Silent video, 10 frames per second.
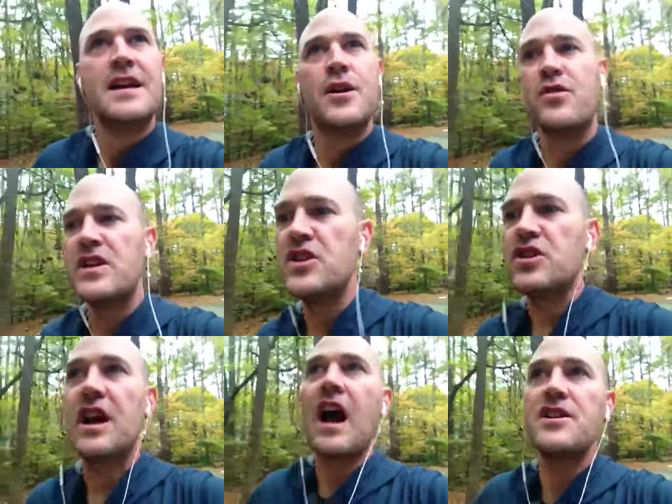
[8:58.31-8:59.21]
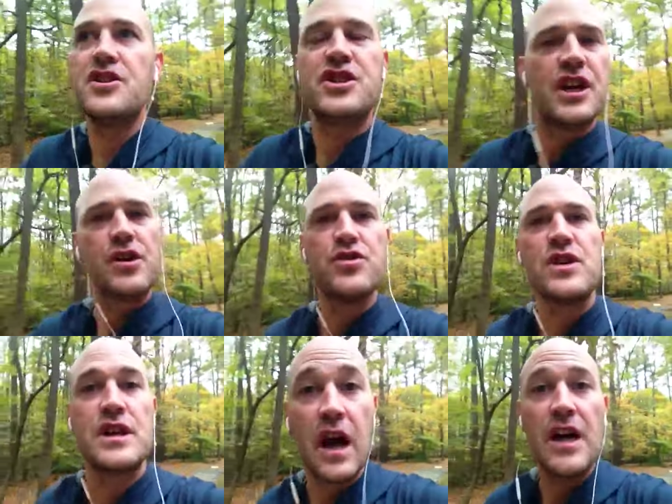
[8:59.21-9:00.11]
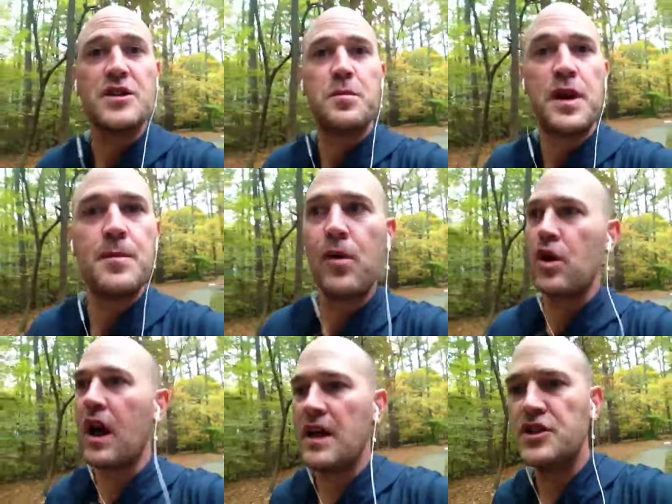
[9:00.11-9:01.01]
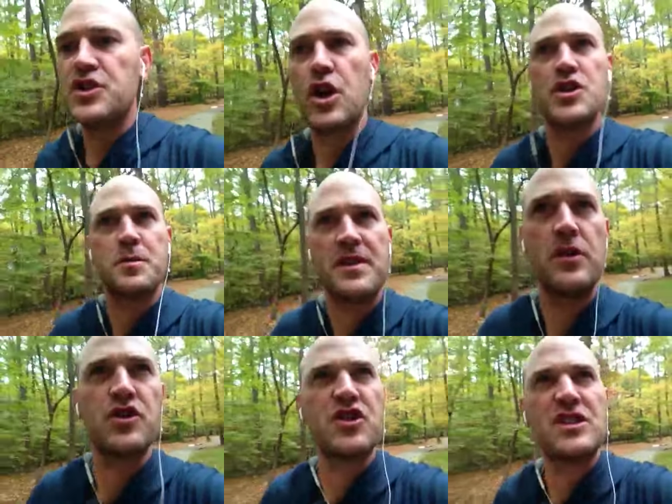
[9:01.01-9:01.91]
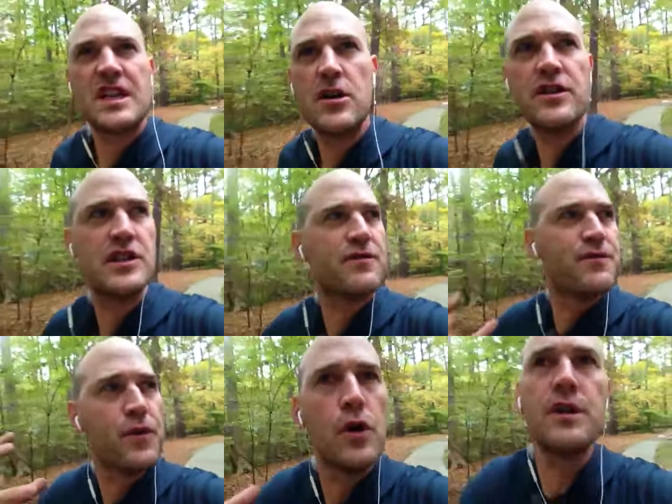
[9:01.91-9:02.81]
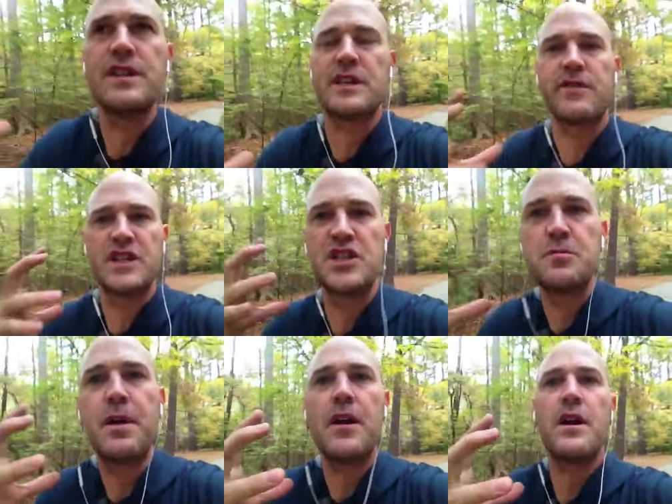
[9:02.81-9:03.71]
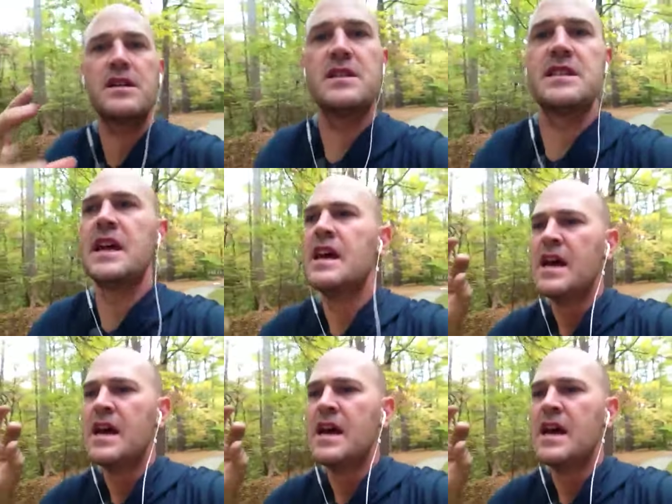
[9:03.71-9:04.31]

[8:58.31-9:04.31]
know, these are God's children, God's people, God's church, but there's still this fullness of experience